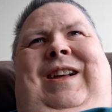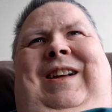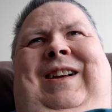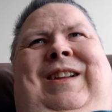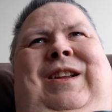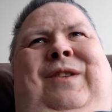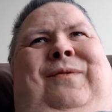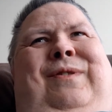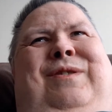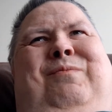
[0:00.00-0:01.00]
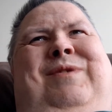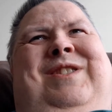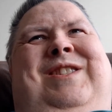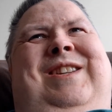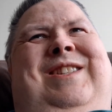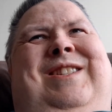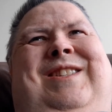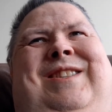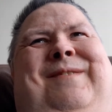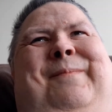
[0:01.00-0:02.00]
uh, if it was
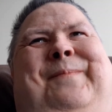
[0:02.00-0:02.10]
just,